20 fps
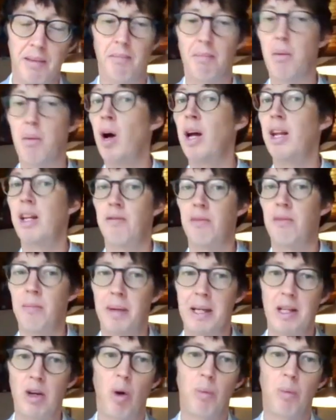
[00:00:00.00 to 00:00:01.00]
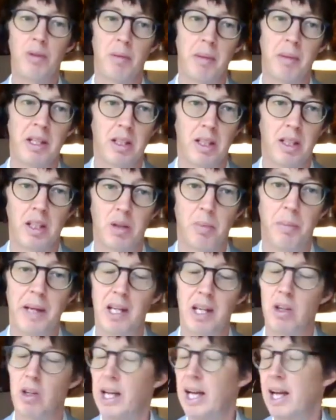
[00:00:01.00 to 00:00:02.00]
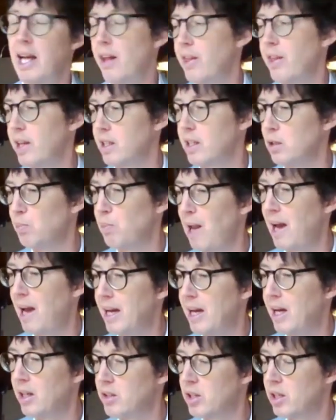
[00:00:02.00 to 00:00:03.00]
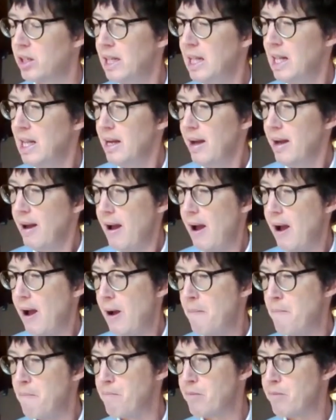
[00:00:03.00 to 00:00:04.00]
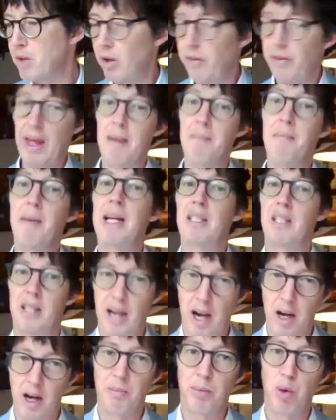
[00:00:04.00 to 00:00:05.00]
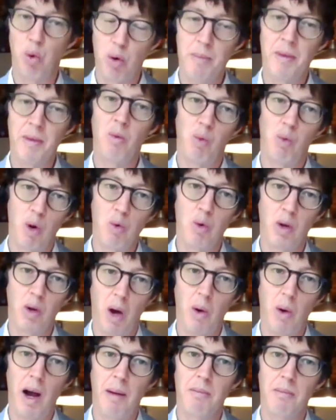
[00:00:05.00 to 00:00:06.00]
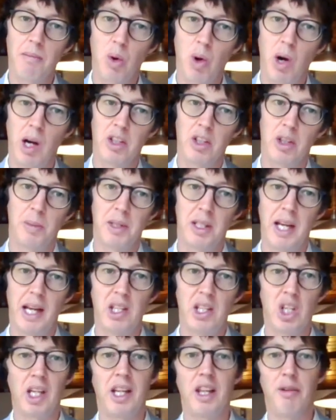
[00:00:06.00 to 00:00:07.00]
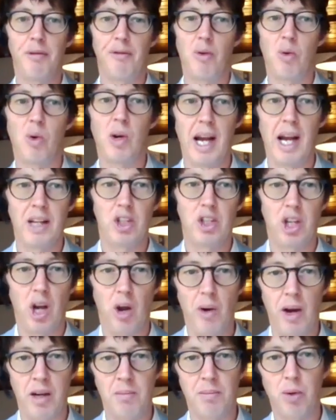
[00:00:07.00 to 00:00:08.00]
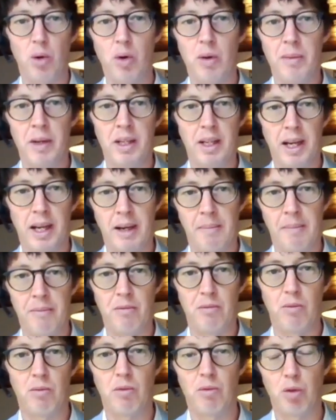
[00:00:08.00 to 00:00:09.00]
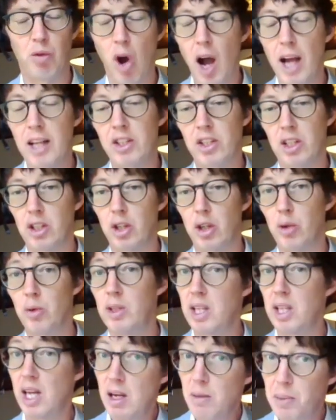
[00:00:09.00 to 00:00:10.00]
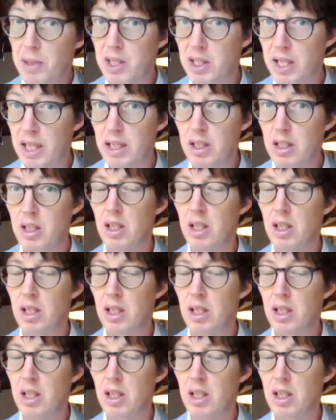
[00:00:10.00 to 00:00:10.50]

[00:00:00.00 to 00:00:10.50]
might even be optimistic depending on how things play out. That means that unemployment will go up quite substantially. The forecasts show unemployment rising to 10%